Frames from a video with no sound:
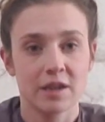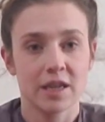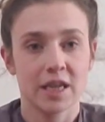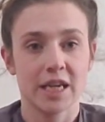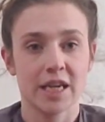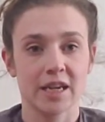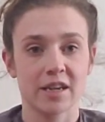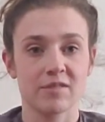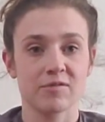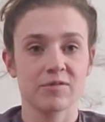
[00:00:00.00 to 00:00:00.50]

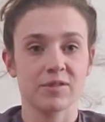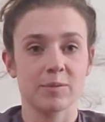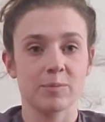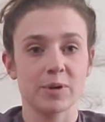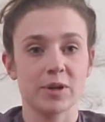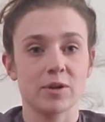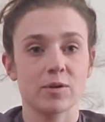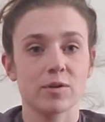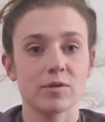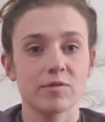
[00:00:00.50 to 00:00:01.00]
And flip
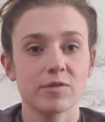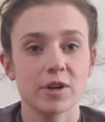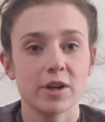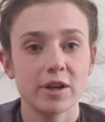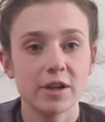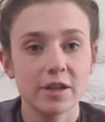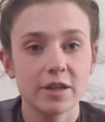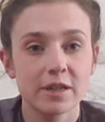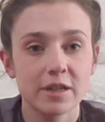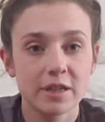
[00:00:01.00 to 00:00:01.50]
it
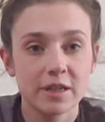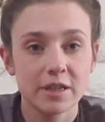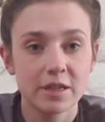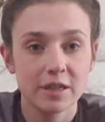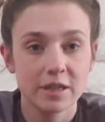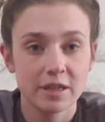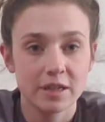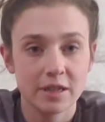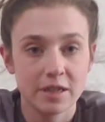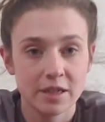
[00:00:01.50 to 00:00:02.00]
over.
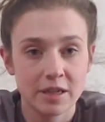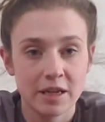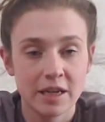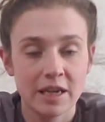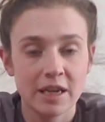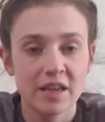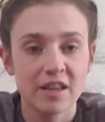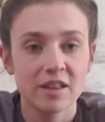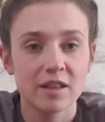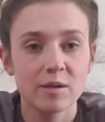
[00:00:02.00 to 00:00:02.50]

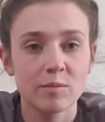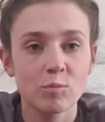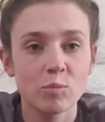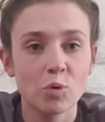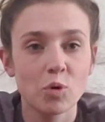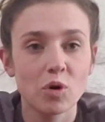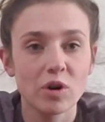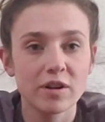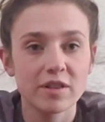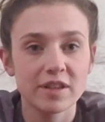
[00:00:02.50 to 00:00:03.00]
The
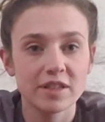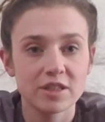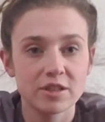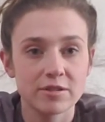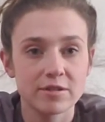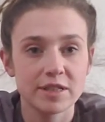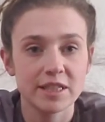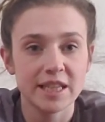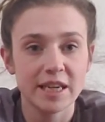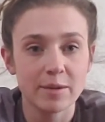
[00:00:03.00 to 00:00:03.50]
more that
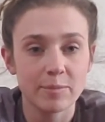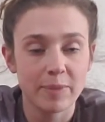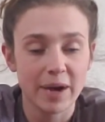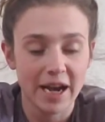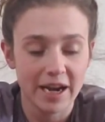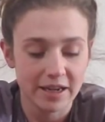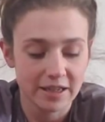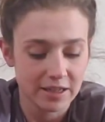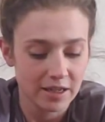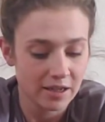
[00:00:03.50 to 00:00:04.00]
you sit
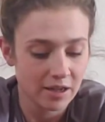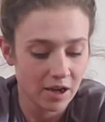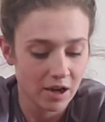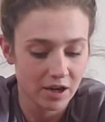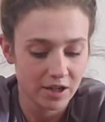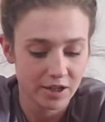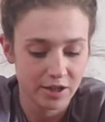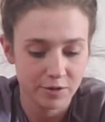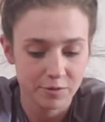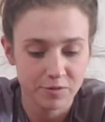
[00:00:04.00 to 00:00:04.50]
back
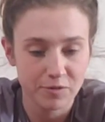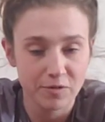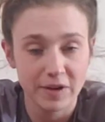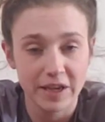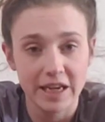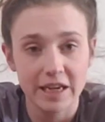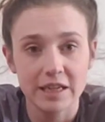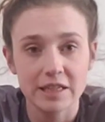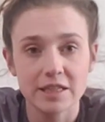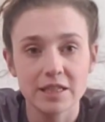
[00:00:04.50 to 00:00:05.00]
on your
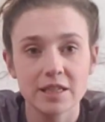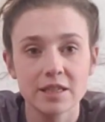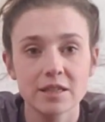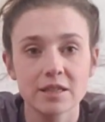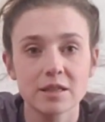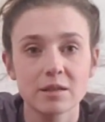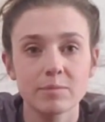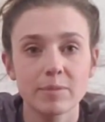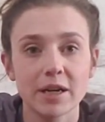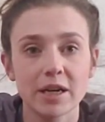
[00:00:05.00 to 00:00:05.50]
feet,
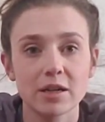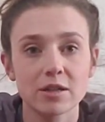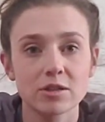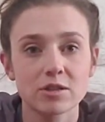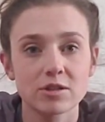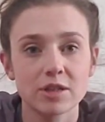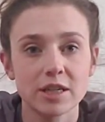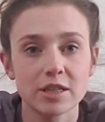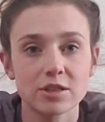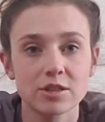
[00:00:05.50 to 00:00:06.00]
the better
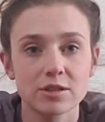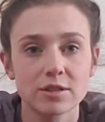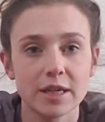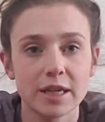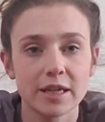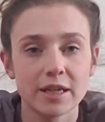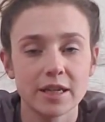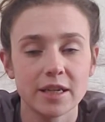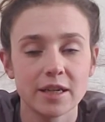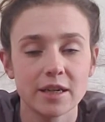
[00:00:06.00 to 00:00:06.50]
stretch you'll
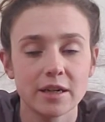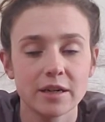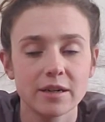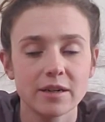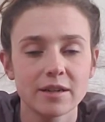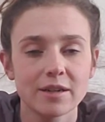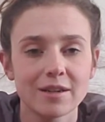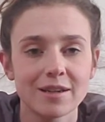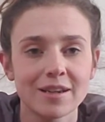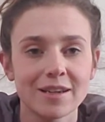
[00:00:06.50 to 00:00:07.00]
get
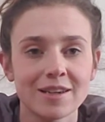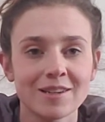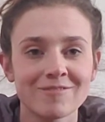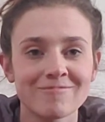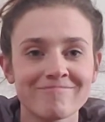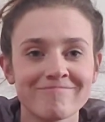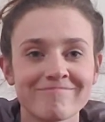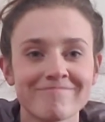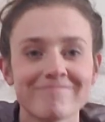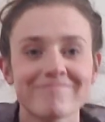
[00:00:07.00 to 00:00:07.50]
here.
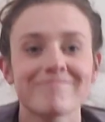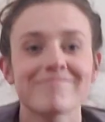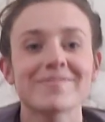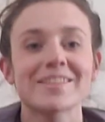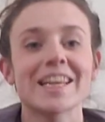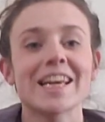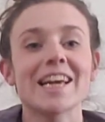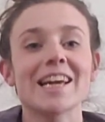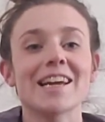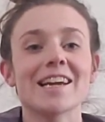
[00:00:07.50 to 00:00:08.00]

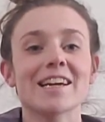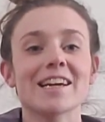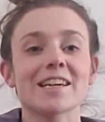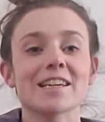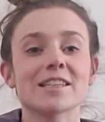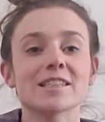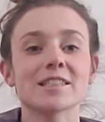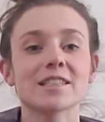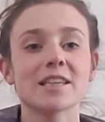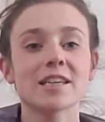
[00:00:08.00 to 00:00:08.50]

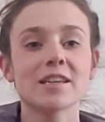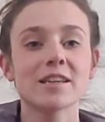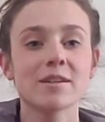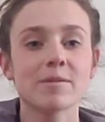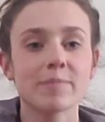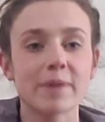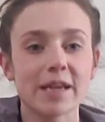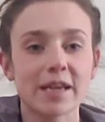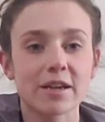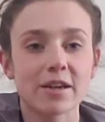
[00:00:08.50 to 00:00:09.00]
And
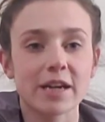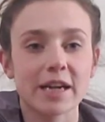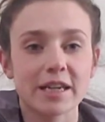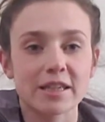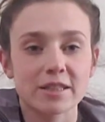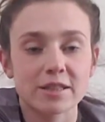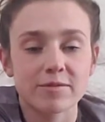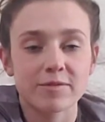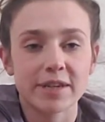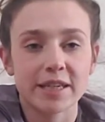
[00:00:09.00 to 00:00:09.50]
make your
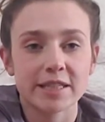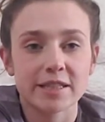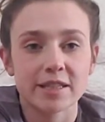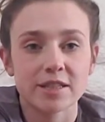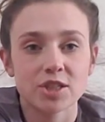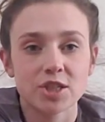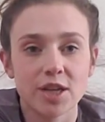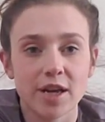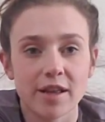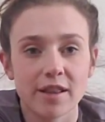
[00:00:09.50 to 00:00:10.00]
hands face
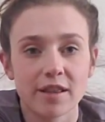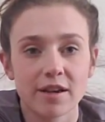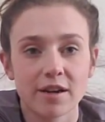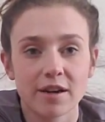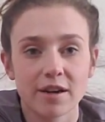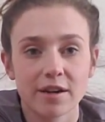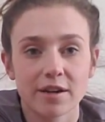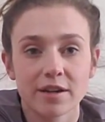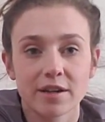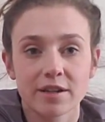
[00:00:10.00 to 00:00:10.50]
each
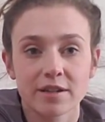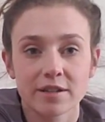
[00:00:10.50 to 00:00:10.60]
other.